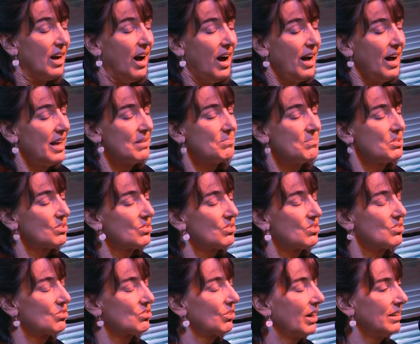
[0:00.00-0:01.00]
I am just
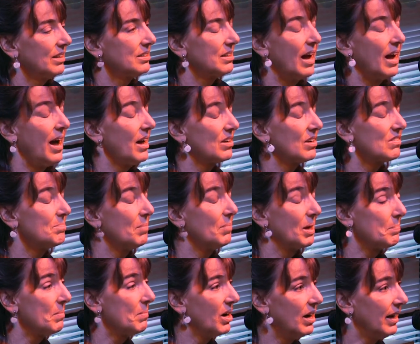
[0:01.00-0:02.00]
stressed out of my
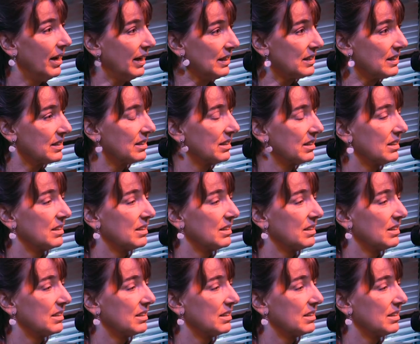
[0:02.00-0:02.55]
mind.